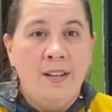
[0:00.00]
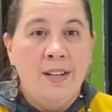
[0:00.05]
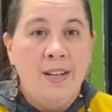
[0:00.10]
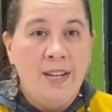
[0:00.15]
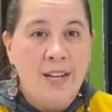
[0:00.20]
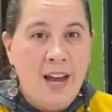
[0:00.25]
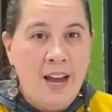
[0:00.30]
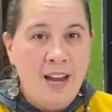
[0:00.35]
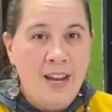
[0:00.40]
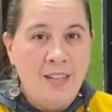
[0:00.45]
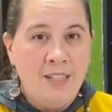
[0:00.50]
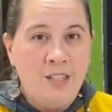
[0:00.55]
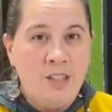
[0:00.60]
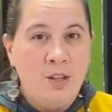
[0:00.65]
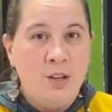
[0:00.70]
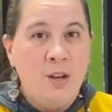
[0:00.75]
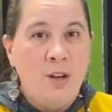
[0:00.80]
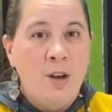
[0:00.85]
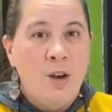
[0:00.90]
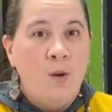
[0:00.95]

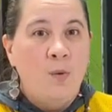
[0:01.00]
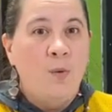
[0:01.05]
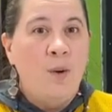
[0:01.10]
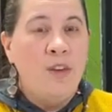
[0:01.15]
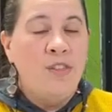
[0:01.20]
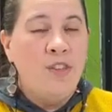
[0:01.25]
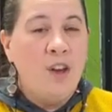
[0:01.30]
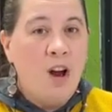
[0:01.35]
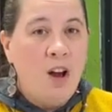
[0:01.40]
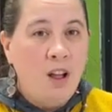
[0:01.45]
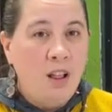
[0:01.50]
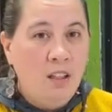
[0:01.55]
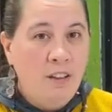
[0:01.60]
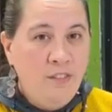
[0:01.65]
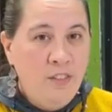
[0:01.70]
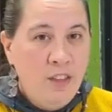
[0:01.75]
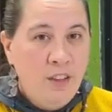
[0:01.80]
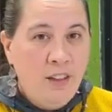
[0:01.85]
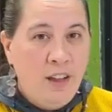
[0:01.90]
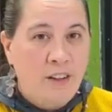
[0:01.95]
night with all
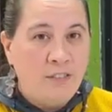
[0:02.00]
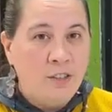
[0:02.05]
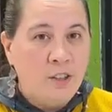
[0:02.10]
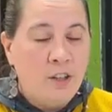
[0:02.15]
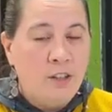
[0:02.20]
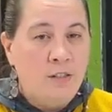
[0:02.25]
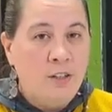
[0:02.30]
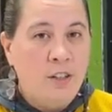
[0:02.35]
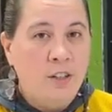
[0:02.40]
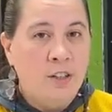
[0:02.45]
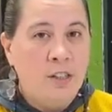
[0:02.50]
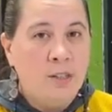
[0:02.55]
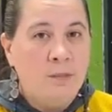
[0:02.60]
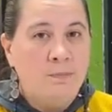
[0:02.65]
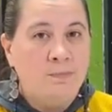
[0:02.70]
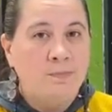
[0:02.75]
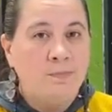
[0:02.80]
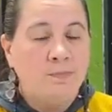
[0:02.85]
of the leftovers.